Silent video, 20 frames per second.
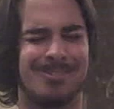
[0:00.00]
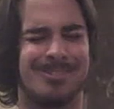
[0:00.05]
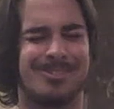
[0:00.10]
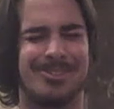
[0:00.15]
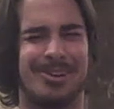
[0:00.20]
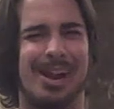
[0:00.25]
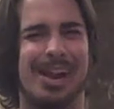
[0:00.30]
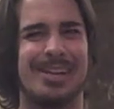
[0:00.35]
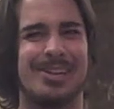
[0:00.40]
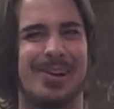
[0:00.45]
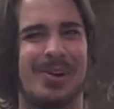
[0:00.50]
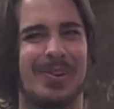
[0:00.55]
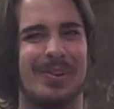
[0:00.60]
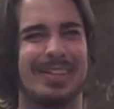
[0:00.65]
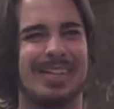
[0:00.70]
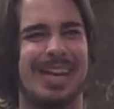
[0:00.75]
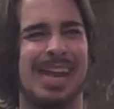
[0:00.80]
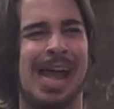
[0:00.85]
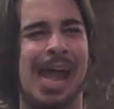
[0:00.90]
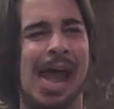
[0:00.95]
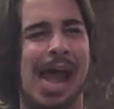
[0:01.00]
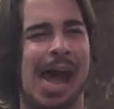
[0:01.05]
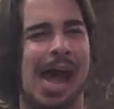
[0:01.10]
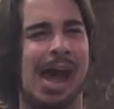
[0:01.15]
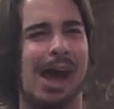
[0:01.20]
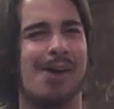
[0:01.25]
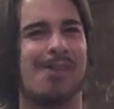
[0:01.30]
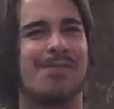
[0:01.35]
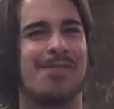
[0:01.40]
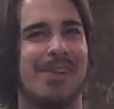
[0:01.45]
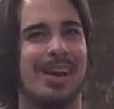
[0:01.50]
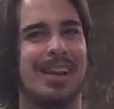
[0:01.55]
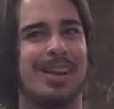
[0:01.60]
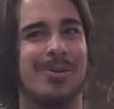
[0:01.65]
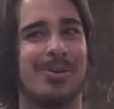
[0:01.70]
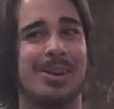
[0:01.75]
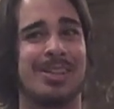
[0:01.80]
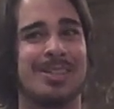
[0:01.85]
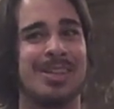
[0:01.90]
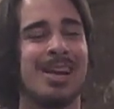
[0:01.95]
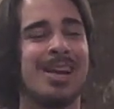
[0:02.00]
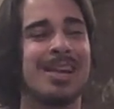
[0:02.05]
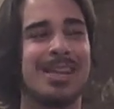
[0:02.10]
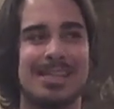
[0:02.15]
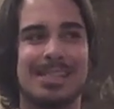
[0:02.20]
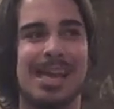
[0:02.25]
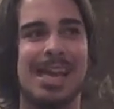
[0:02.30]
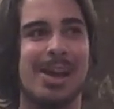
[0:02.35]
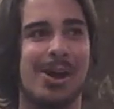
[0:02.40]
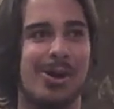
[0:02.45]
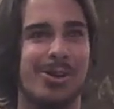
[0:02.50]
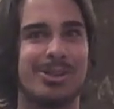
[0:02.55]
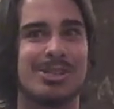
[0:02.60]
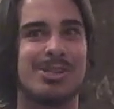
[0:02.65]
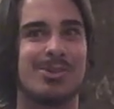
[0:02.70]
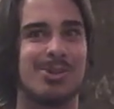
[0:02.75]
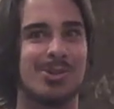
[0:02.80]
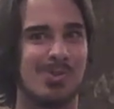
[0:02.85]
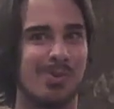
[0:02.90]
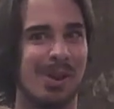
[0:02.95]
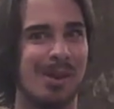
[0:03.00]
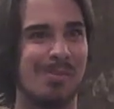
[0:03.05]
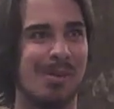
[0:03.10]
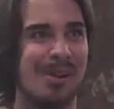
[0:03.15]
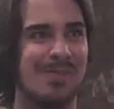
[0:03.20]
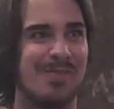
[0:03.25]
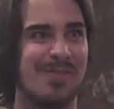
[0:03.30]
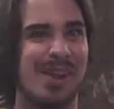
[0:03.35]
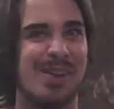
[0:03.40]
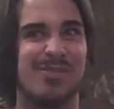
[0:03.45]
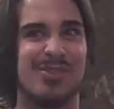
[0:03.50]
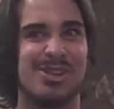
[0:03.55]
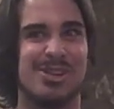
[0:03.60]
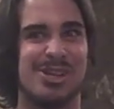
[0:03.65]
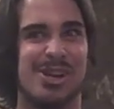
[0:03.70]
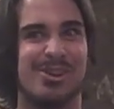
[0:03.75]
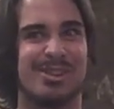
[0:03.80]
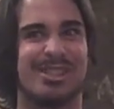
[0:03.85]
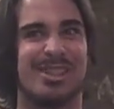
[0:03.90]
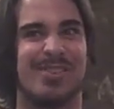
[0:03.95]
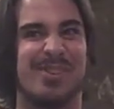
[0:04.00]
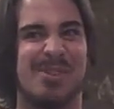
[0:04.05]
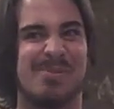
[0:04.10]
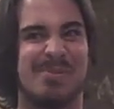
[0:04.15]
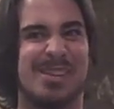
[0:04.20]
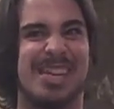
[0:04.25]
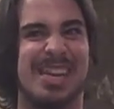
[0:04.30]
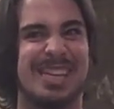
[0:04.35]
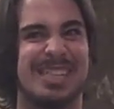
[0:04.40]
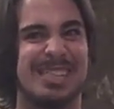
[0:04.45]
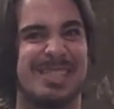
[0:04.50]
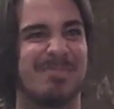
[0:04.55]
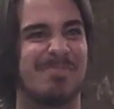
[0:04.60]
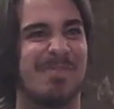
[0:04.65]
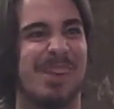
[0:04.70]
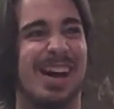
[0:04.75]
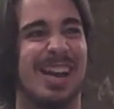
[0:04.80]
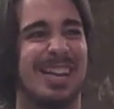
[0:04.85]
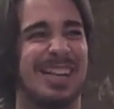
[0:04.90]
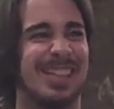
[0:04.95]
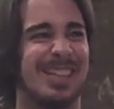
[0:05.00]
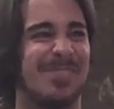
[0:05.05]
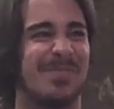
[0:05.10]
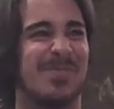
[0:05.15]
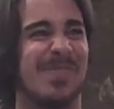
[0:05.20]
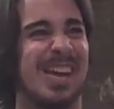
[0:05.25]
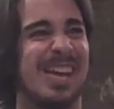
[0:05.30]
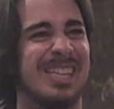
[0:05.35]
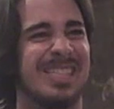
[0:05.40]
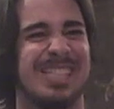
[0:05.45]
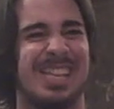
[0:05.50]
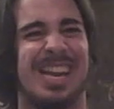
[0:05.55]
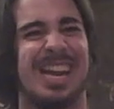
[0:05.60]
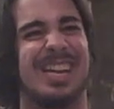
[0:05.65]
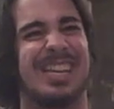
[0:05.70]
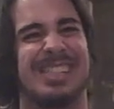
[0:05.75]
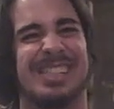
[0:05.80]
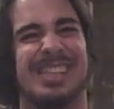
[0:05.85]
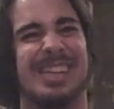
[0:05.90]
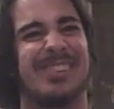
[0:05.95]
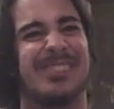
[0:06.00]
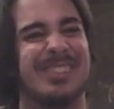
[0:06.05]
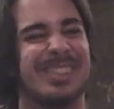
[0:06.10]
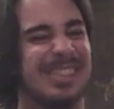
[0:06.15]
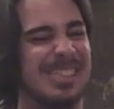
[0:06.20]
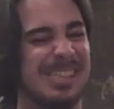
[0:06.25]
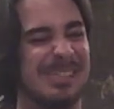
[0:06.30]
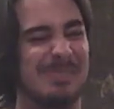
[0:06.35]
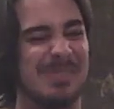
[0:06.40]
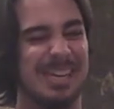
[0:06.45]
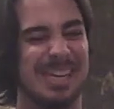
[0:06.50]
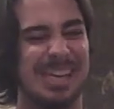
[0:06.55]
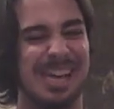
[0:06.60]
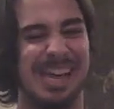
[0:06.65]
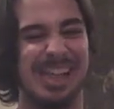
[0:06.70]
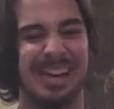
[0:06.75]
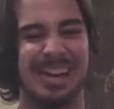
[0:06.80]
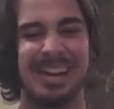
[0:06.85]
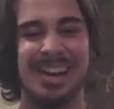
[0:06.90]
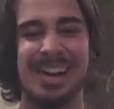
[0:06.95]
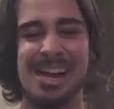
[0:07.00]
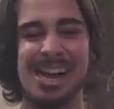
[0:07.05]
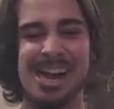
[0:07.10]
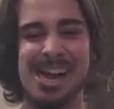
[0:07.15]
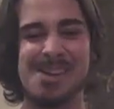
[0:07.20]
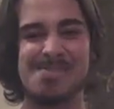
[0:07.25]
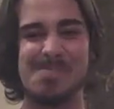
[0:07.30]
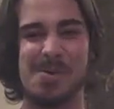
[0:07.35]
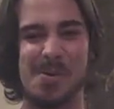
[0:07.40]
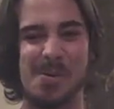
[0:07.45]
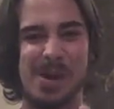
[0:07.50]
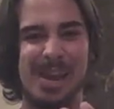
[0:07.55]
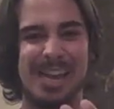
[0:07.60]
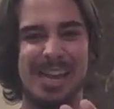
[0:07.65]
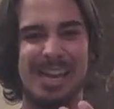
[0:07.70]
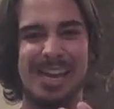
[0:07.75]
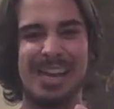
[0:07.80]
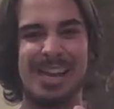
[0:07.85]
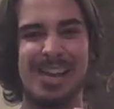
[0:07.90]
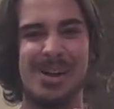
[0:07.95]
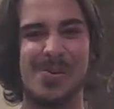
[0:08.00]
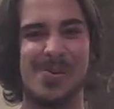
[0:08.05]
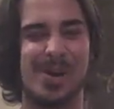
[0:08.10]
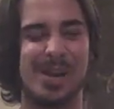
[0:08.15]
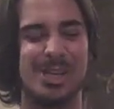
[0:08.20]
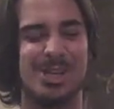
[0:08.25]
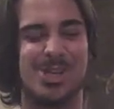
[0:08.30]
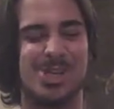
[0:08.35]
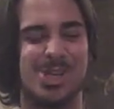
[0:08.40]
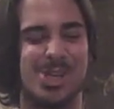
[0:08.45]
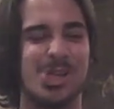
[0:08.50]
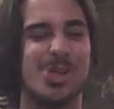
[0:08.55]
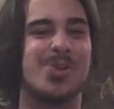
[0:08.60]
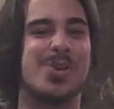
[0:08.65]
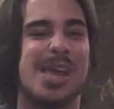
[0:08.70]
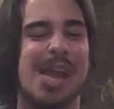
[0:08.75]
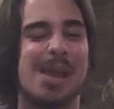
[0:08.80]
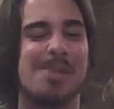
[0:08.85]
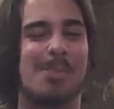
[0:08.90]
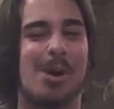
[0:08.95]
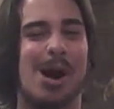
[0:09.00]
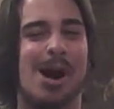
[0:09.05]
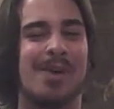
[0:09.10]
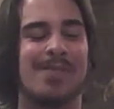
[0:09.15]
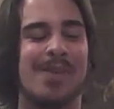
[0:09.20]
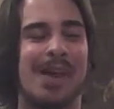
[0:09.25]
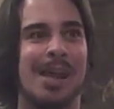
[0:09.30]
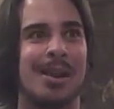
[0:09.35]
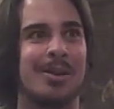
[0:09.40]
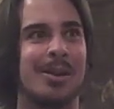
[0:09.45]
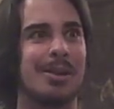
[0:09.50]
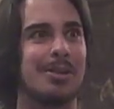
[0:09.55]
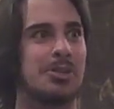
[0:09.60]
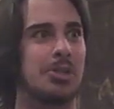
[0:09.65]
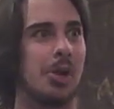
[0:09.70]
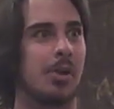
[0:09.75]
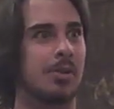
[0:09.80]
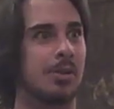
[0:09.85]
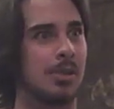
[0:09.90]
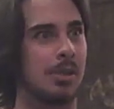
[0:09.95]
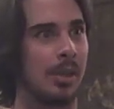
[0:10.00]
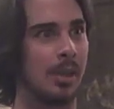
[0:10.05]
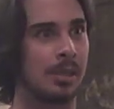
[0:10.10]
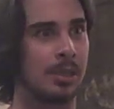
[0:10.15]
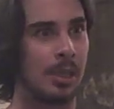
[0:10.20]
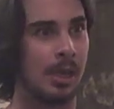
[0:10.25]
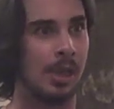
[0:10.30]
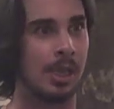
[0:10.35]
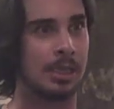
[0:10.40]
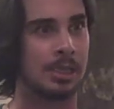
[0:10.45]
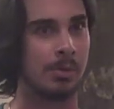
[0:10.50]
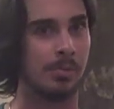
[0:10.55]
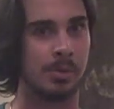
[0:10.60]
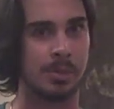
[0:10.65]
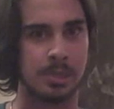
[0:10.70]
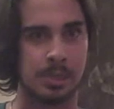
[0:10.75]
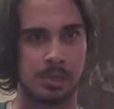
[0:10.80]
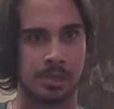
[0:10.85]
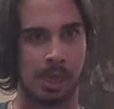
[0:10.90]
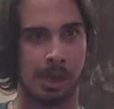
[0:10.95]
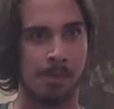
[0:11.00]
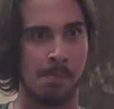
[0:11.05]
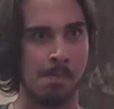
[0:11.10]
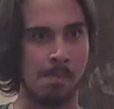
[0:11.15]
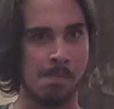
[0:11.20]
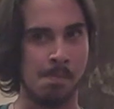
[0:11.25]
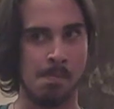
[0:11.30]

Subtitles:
tried to hold in how funny it was. Because that also is one of my favorite jokes of him kicking Bonnie in the face, and I could never keep it together. But when his shoe came off, and Joe just looked at us and was just like,